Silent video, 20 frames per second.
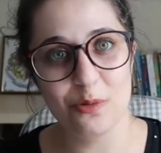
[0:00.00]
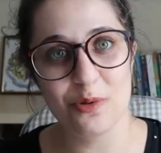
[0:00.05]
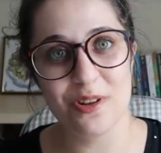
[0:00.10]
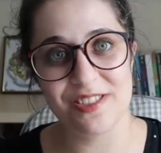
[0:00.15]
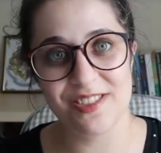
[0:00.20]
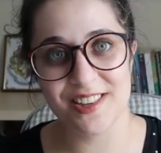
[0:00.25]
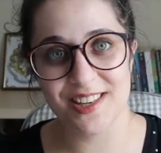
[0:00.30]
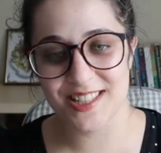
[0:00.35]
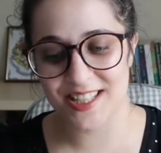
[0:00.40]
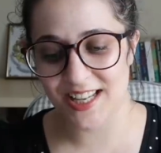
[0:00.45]

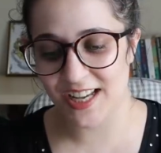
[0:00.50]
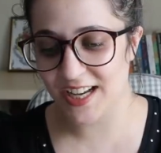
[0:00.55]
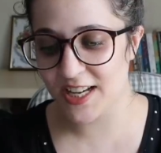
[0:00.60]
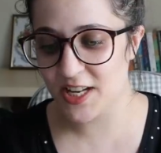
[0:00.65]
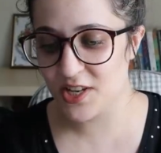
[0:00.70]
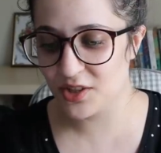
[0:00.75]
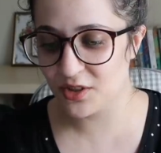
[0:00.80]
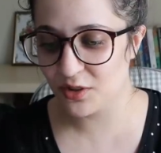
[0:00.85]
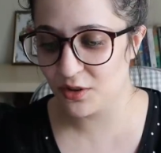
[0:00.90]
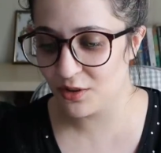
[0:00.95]
with the
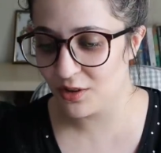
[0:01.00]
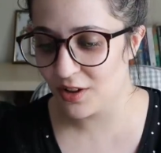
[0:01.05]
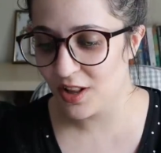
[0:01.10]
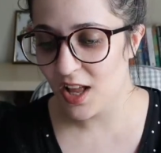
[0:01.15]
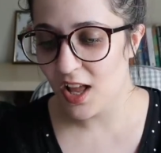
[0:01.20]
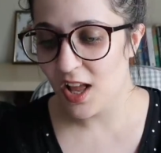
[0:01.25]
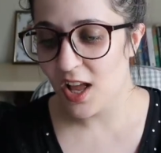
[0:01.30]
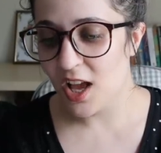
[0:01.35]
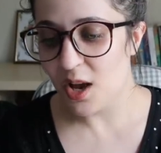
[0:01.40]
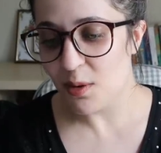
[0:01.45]
title
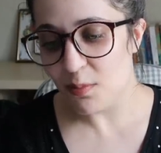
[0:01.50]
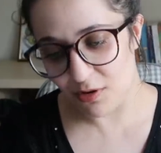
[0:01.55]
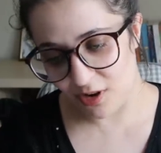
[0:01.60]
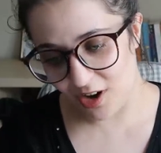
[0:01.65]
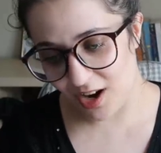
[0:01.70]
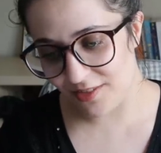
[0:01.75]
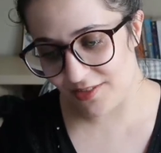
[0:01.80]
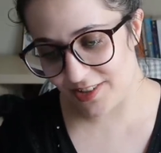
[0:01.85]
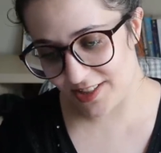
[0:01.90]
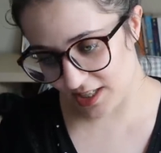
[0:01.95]

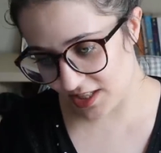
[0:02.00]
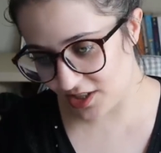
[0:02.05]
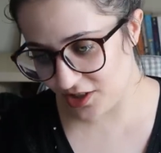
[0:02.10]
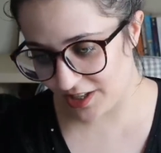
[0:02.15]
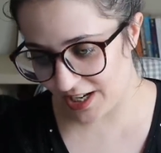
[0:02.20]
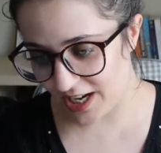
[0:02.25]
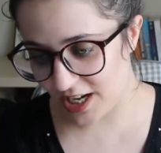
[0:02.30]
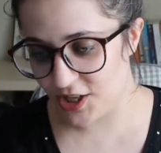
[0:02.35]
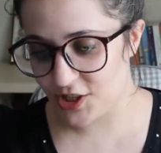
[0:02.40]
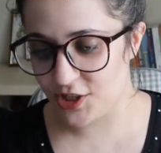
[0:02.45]
Private
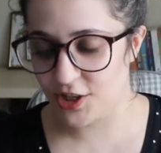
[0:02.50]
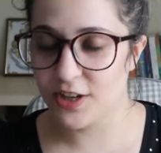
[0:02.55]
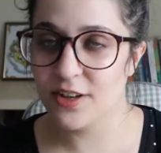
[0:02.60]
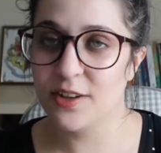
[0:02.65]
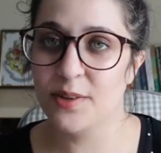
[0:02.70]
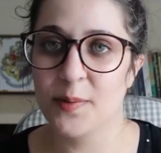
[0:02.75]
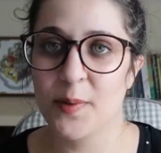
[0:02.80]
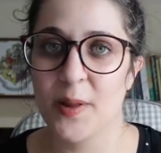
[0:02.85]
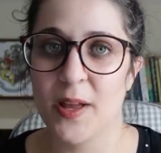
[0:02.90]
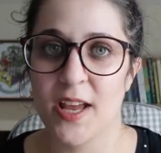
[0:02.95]

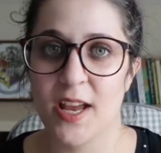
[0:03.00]
Education